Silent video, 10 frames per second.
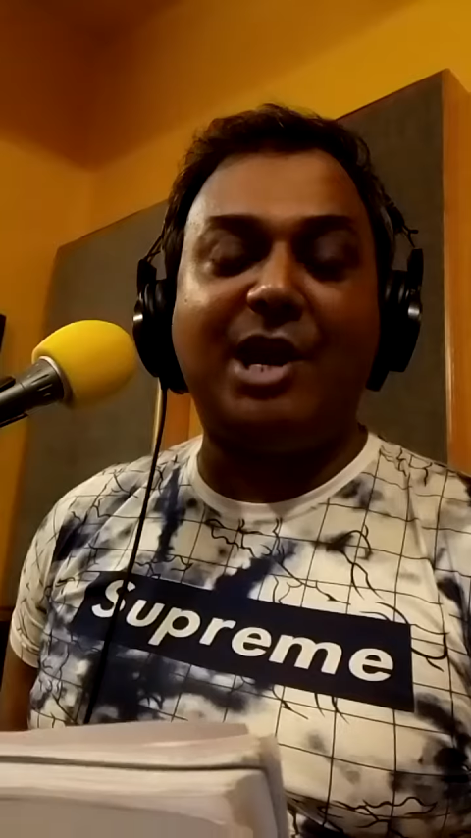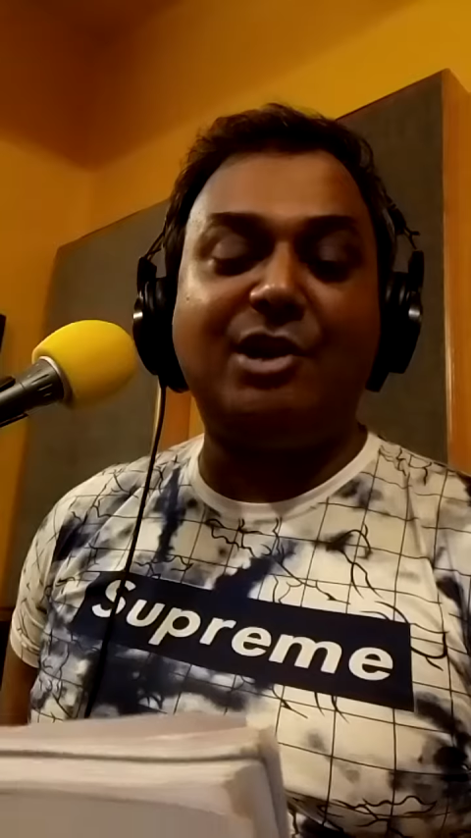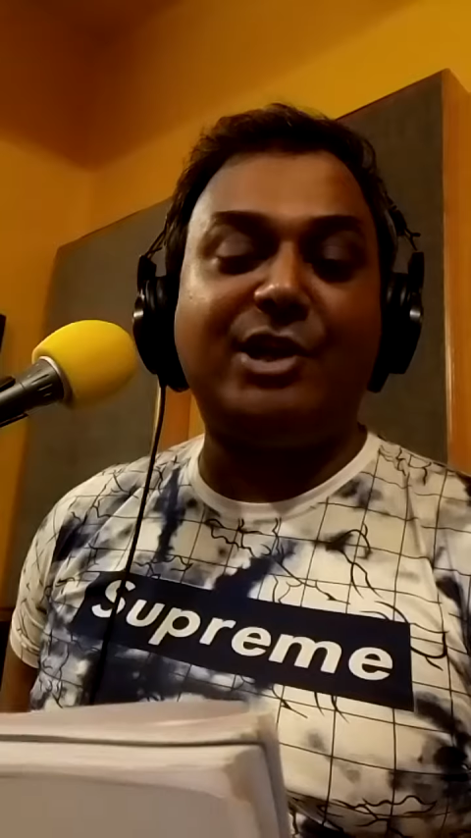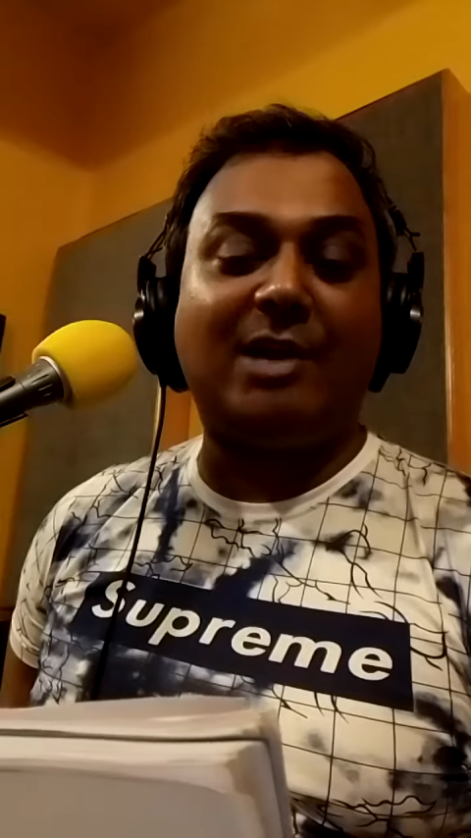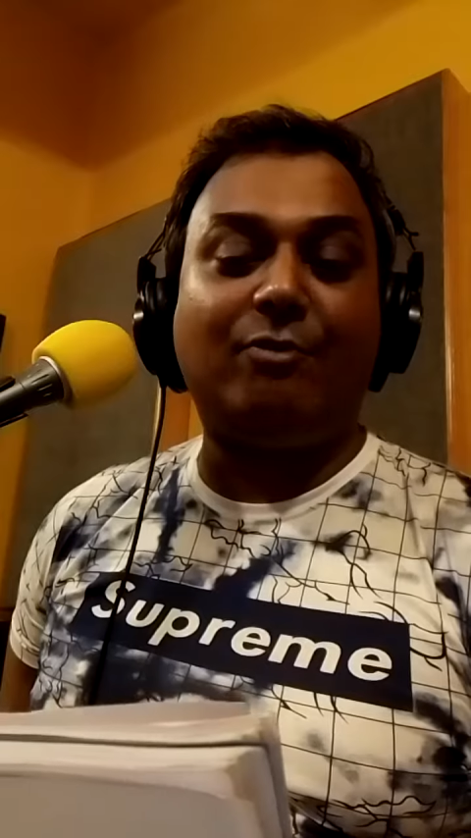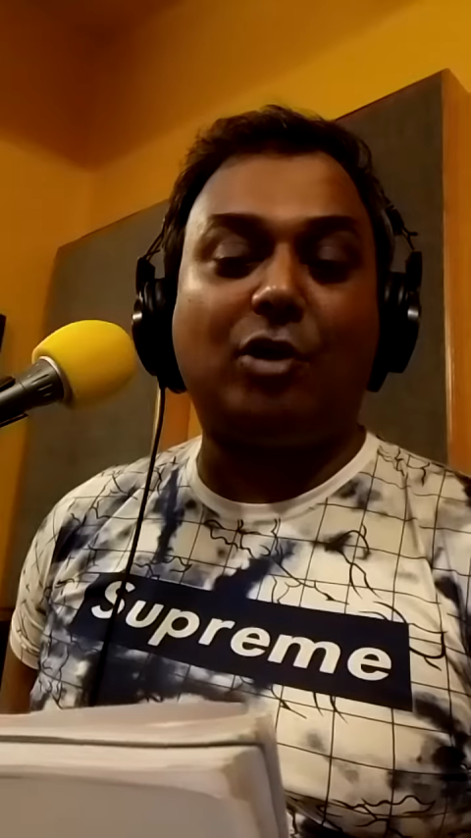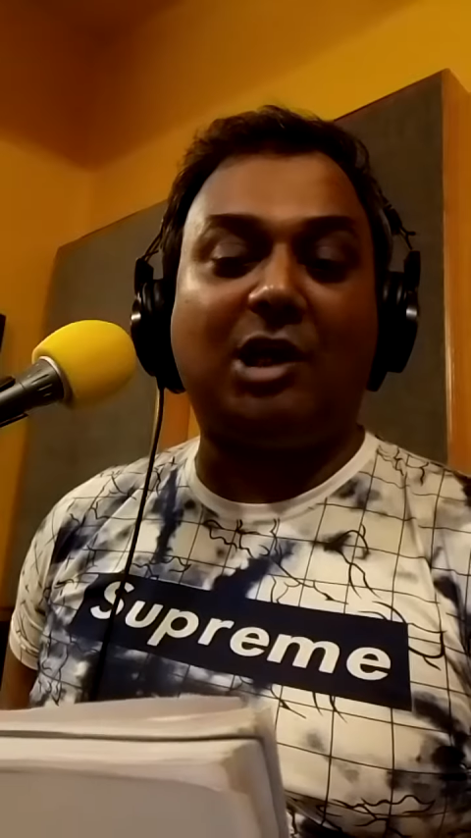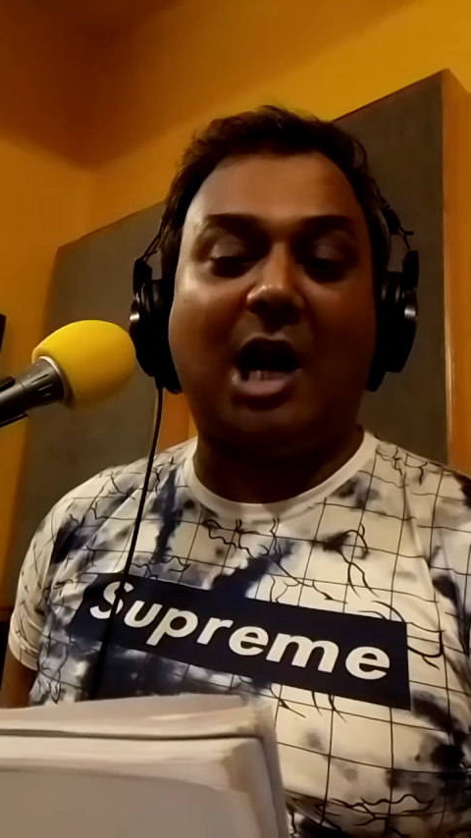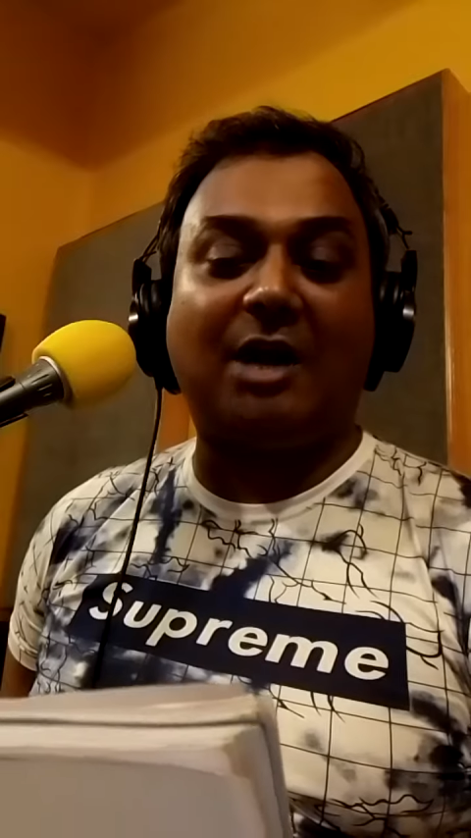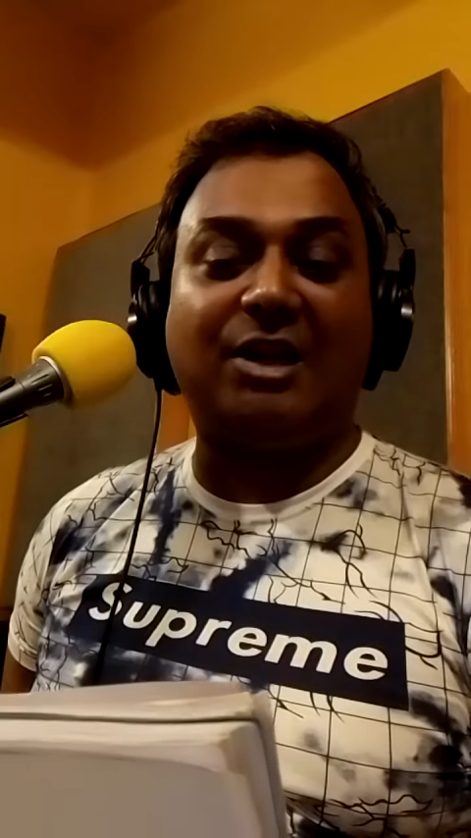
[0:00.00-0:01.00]
Indian
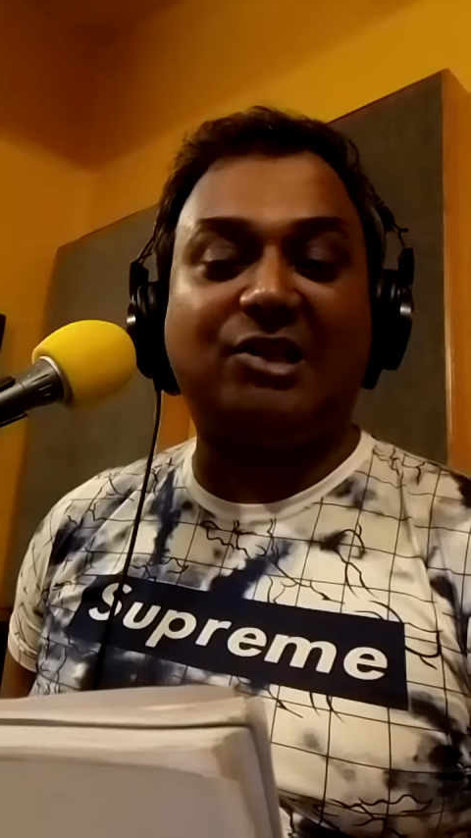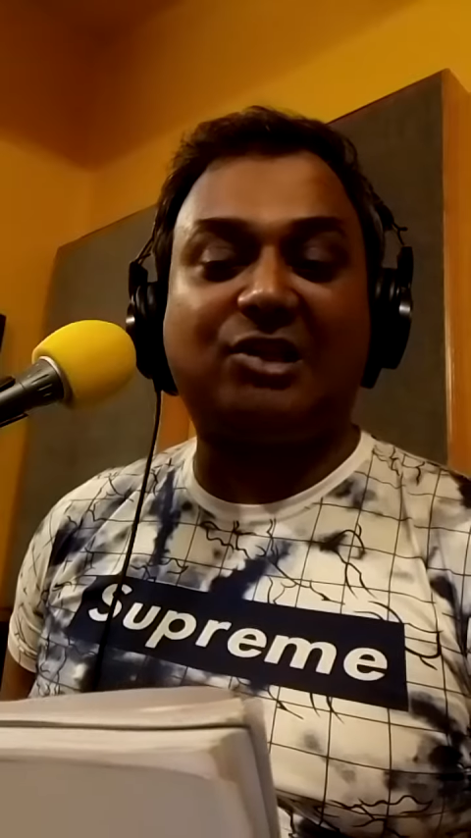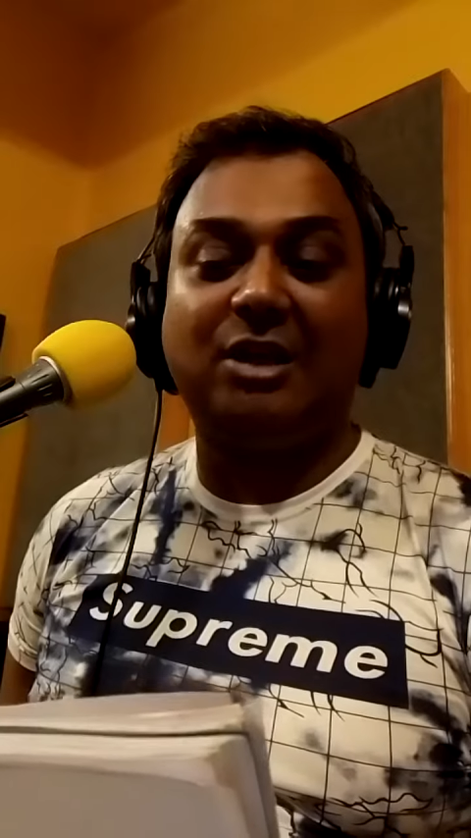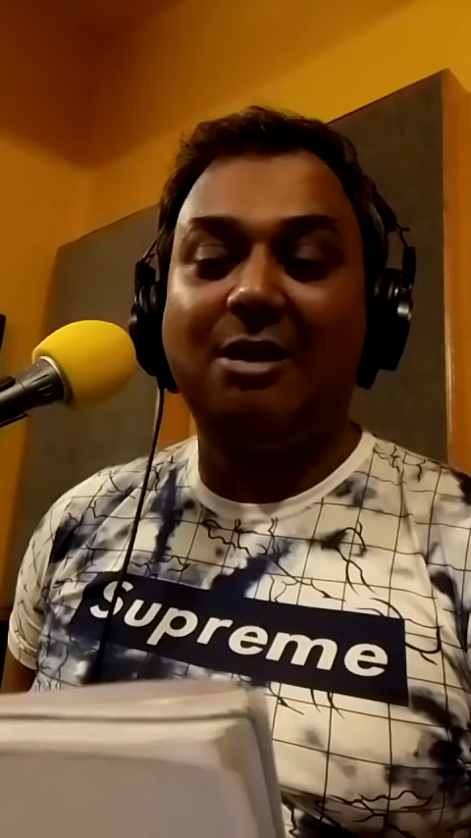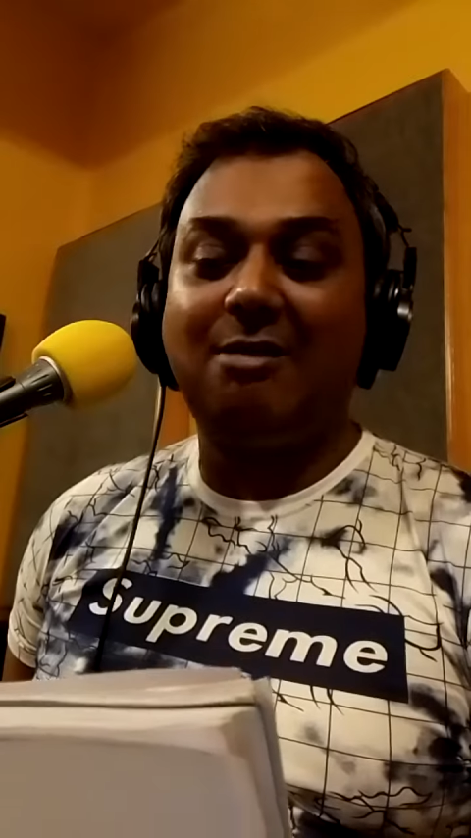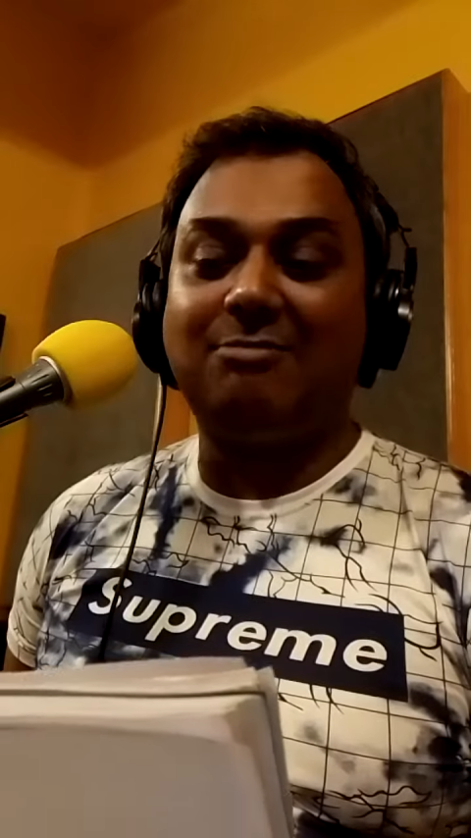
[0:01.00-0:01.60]
vocal artist